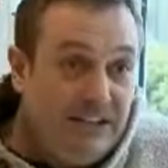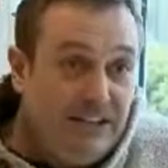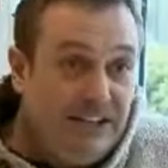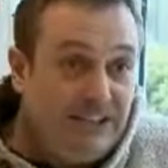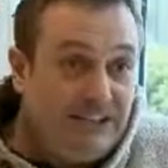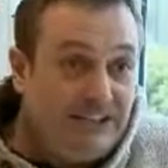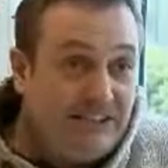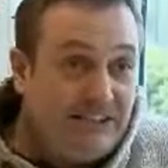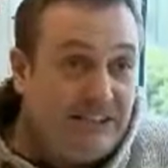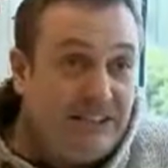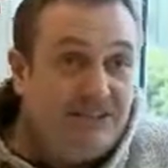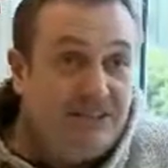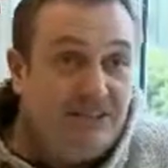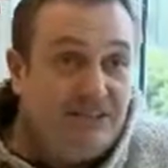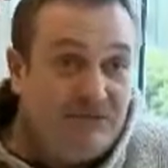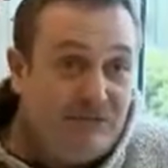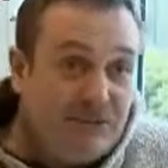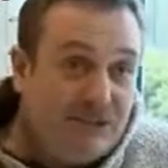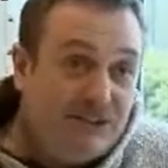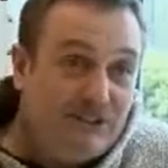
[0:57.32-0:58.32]
it stands
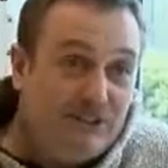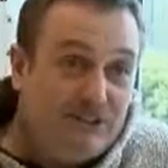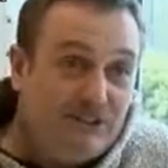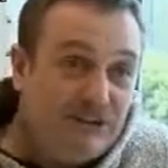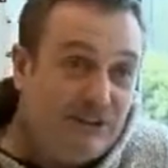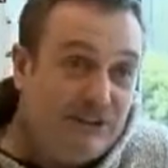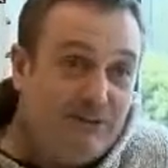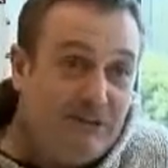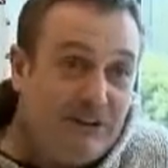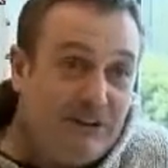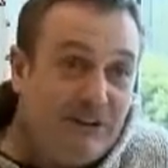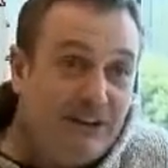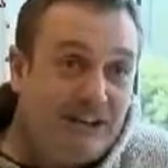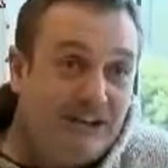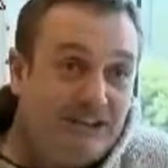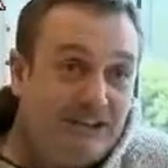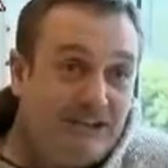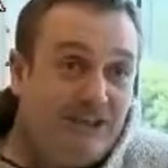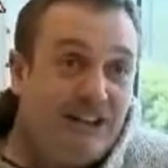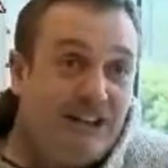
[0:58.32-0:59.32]
to reason that the
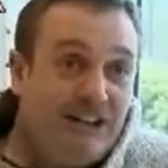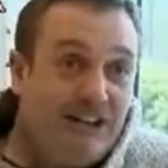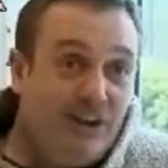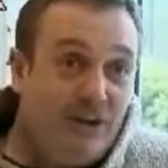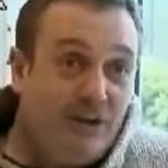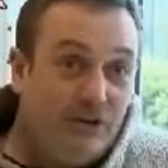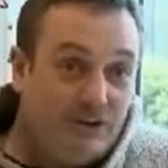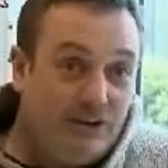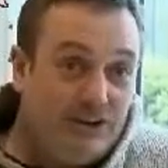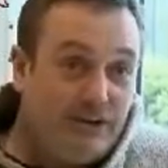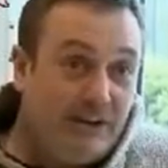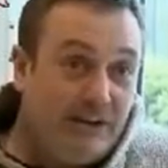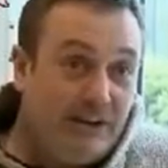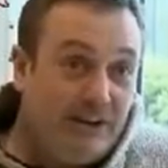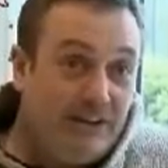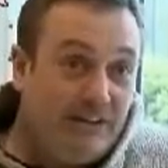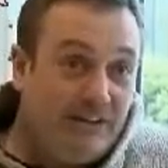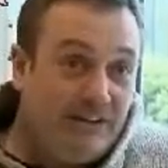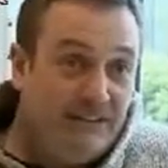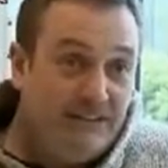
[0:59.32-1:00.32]
radiators are going to get hotter
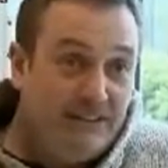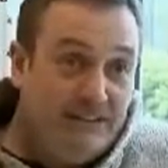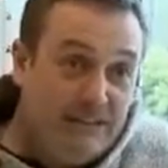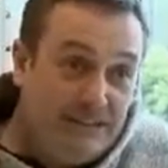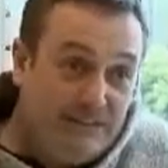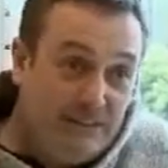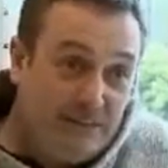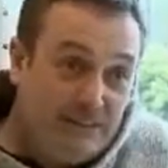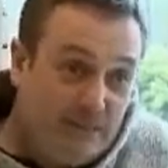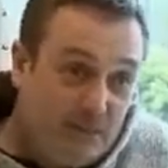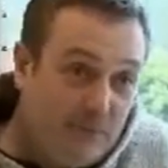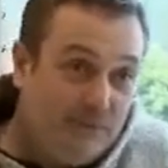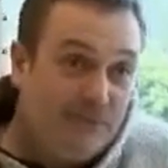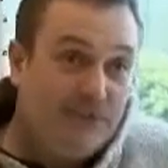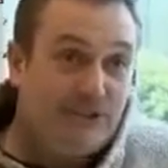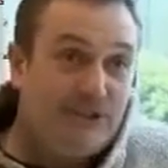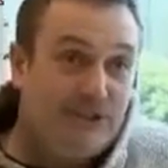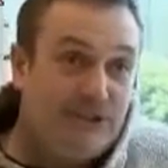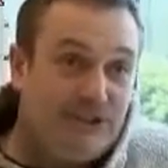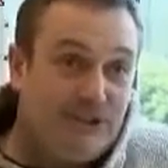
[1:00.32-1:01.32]
quicker, the
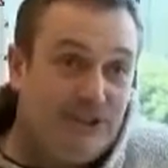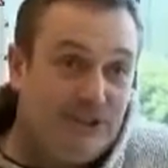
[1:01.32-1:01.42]
boiler's going to